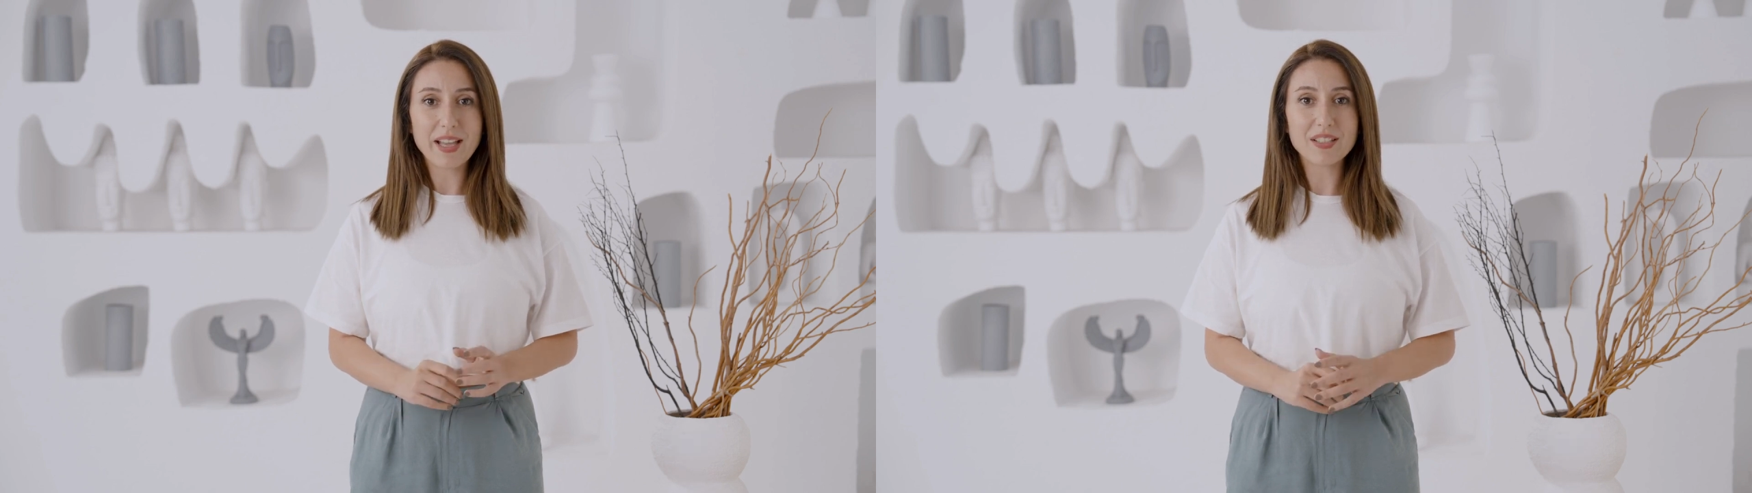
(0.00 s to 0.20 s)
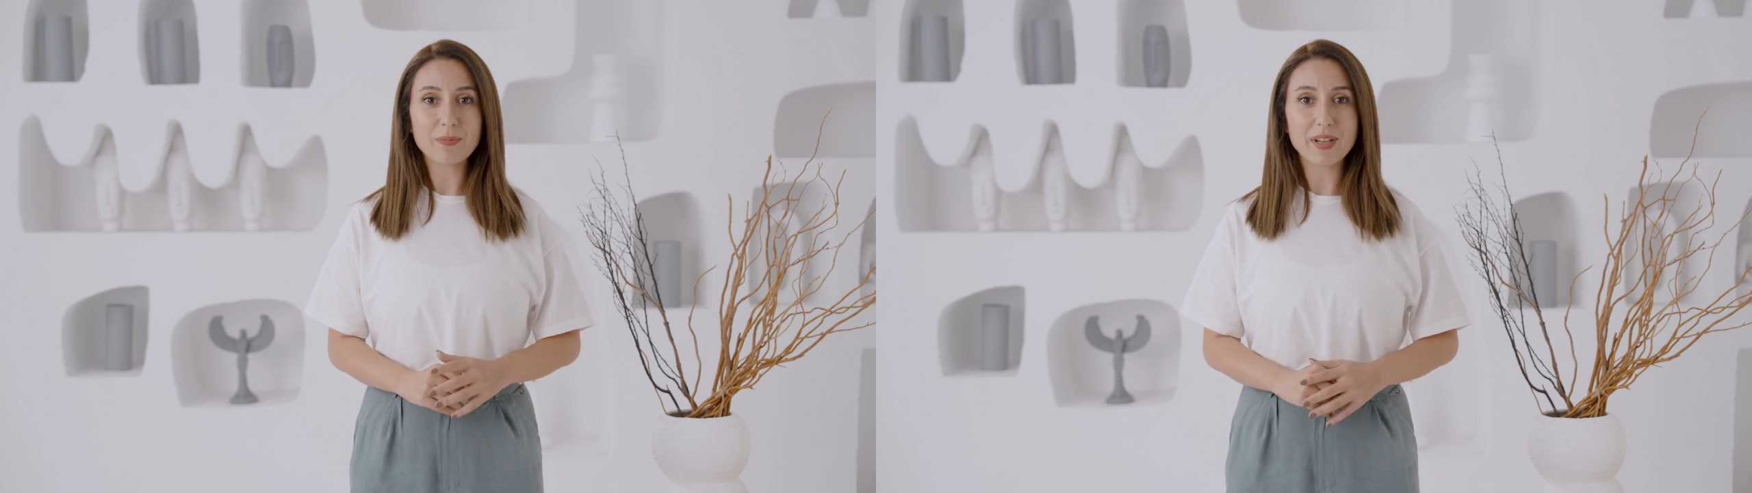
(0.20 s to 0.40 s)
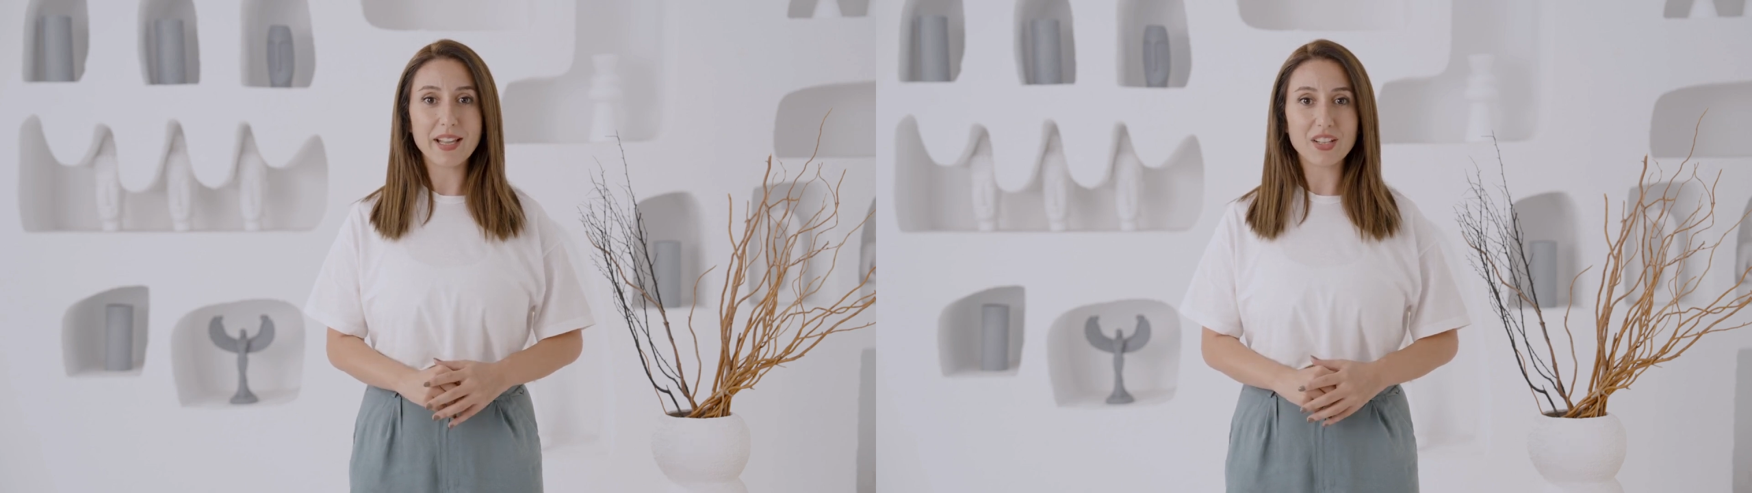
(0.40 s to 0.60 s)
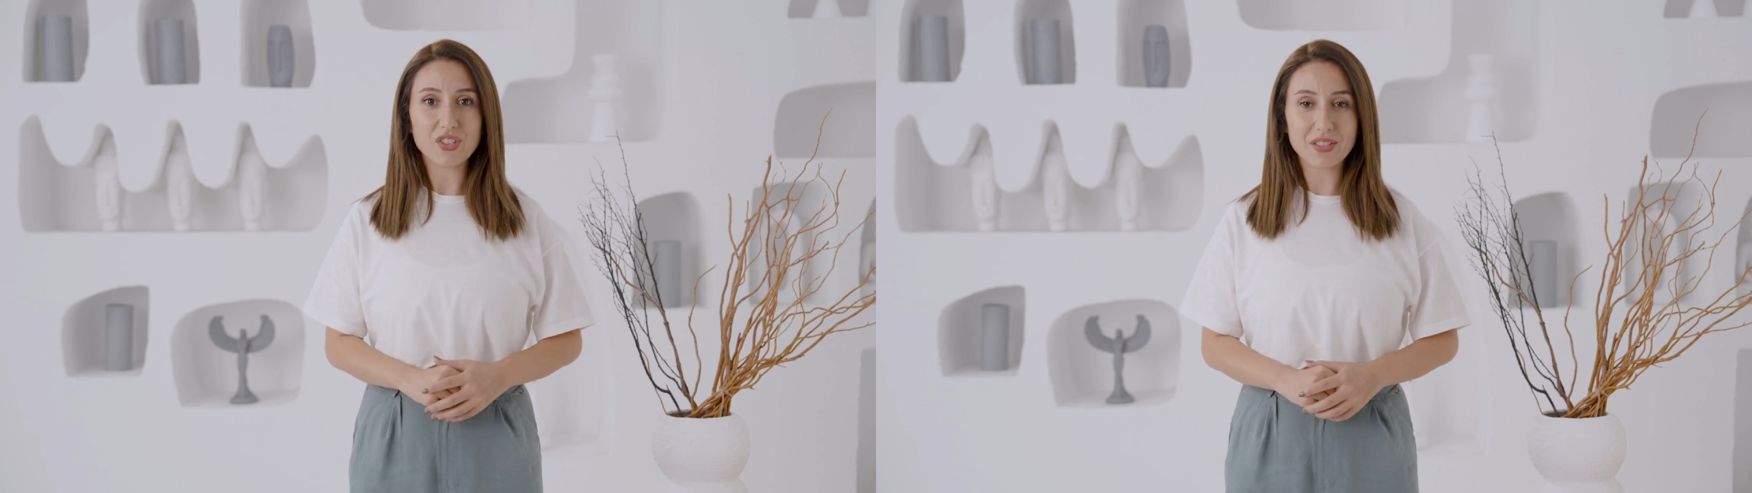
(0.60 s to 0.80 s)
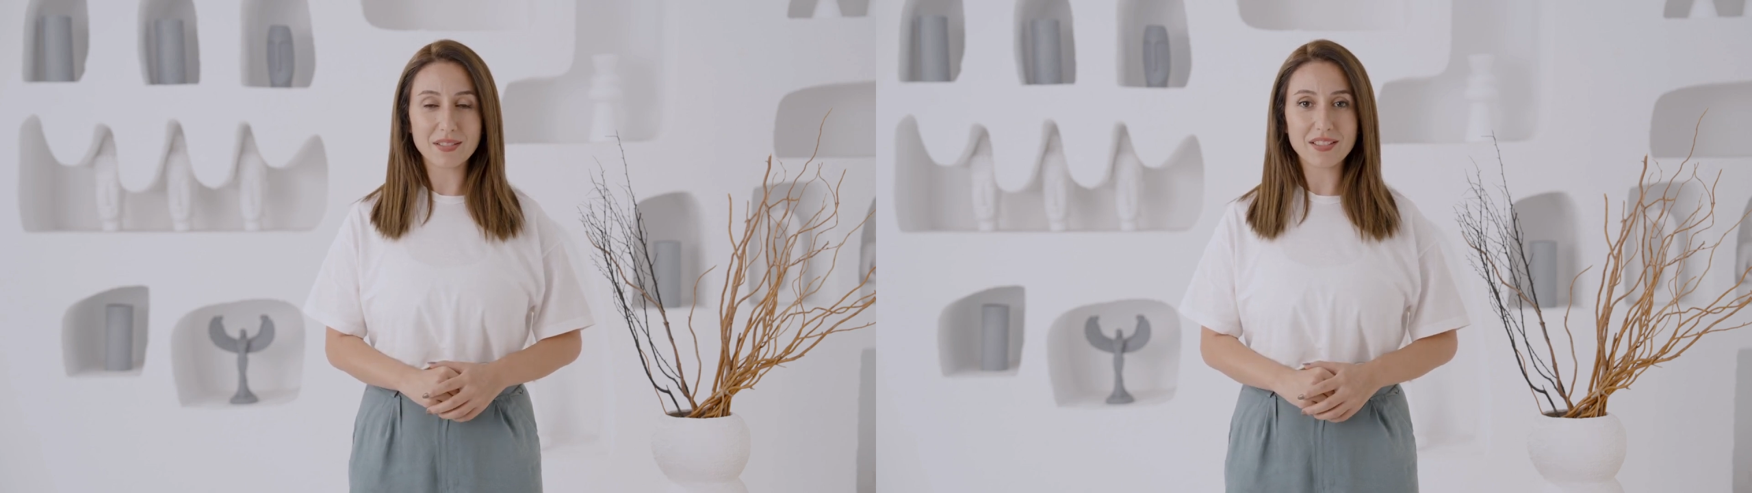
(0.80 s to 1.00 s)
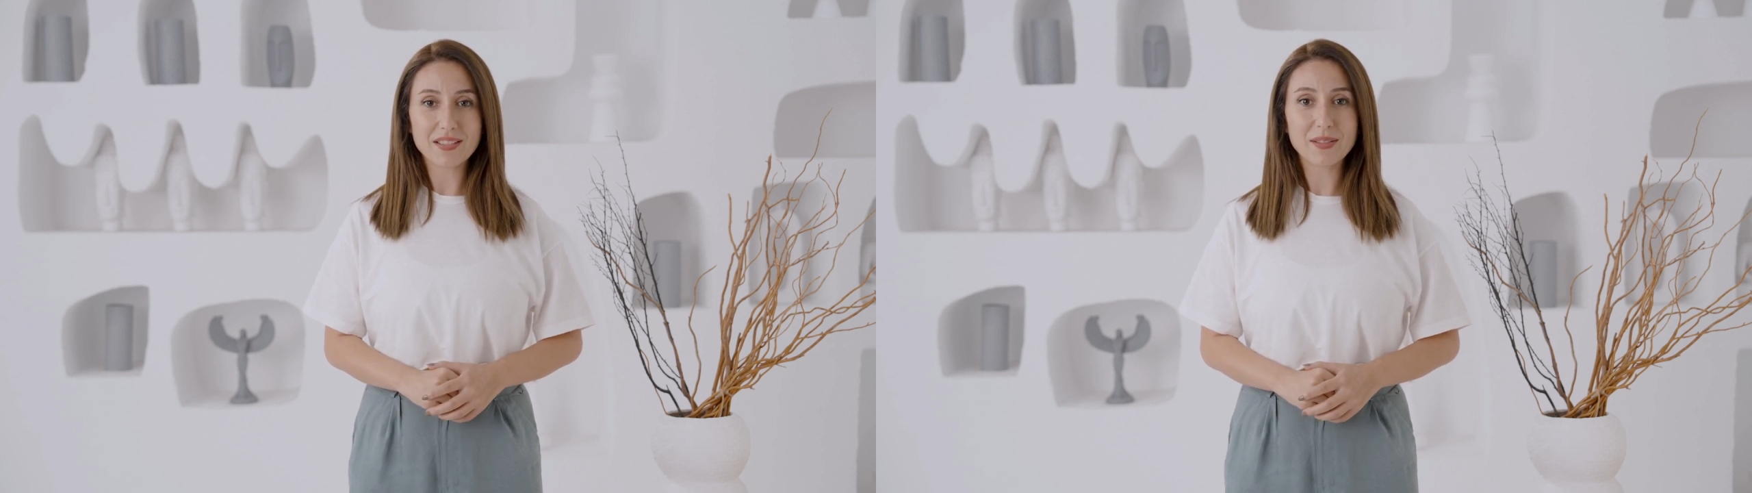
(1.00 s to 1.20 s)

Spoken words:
explanations.